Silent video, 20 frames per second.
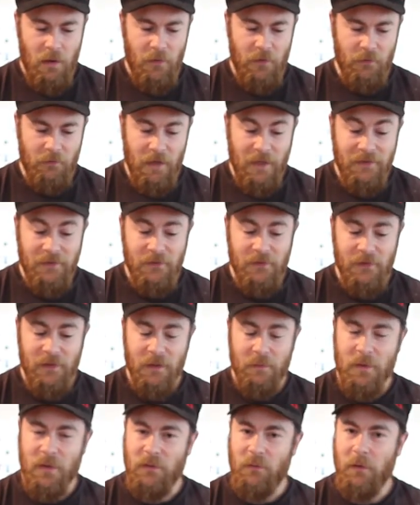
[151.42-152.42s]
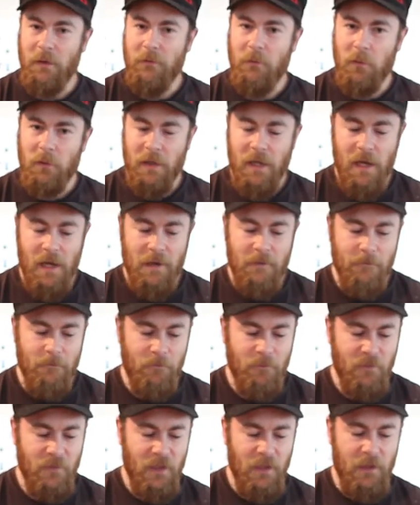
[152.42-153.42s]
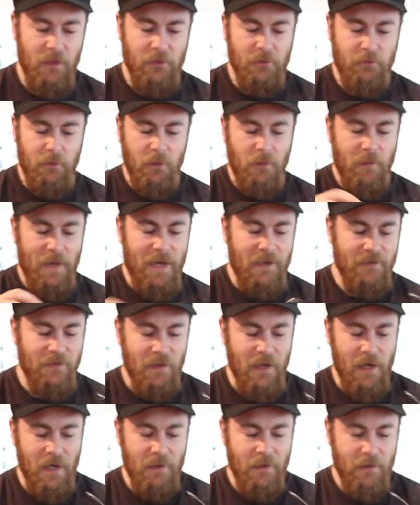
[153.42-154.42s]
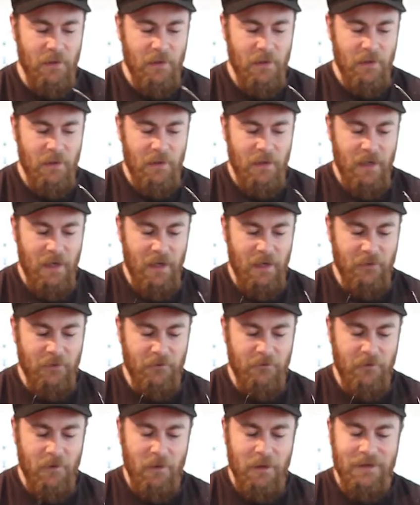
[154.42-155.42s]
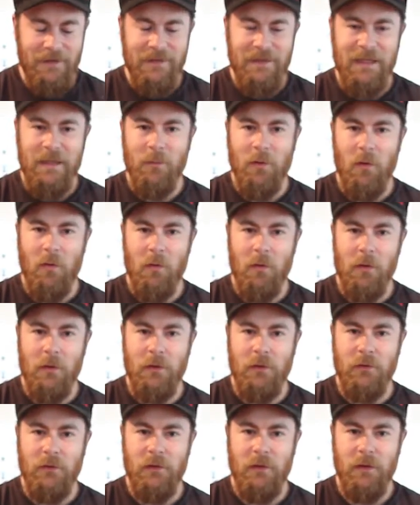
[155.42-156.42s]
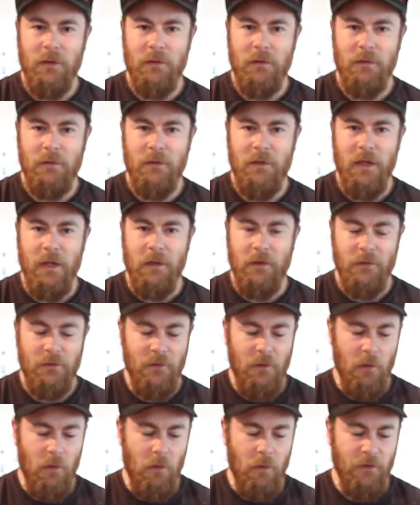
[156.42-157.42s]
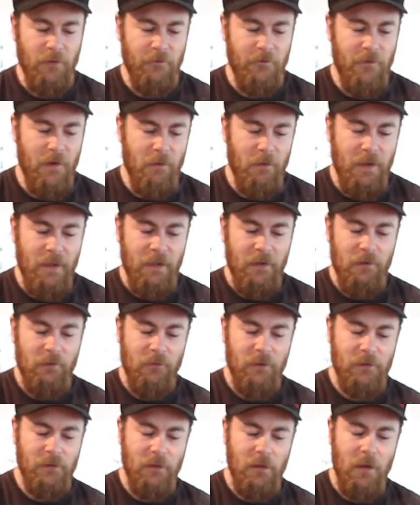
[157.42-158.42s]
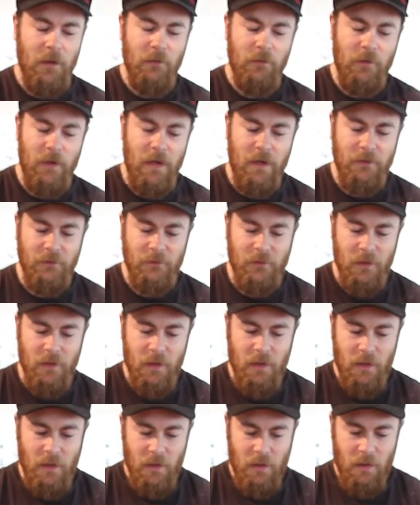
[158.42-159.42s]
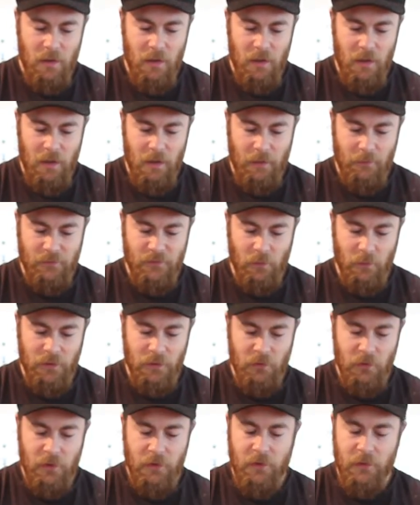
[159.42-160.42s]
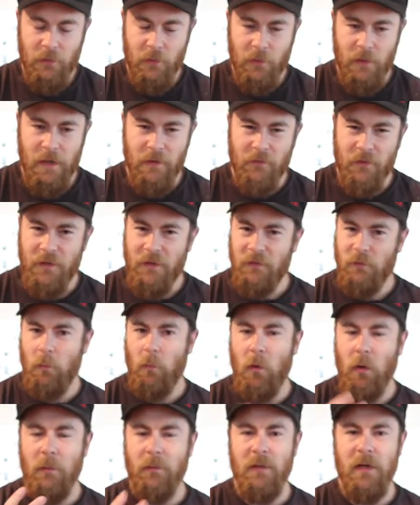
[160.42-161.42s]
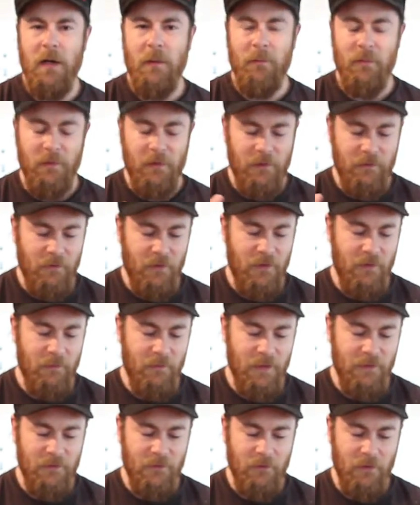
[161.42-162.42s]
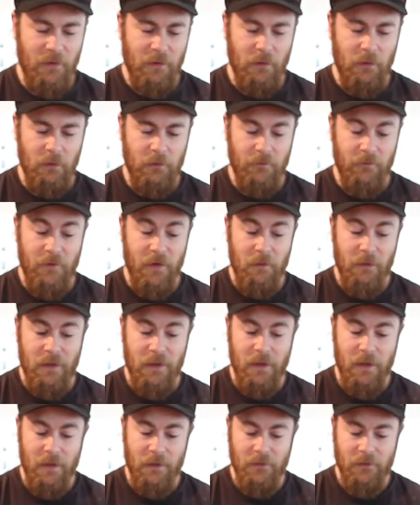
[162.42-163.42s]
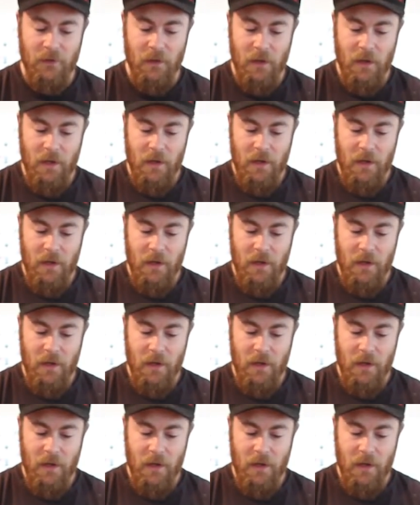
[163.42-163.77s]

The nicest thing about 24K is from the backside, it has a very deep orange tint. So it's very increased contrast. Um, so when you're looking through it, everything's warmed up. It makes everything look very nice.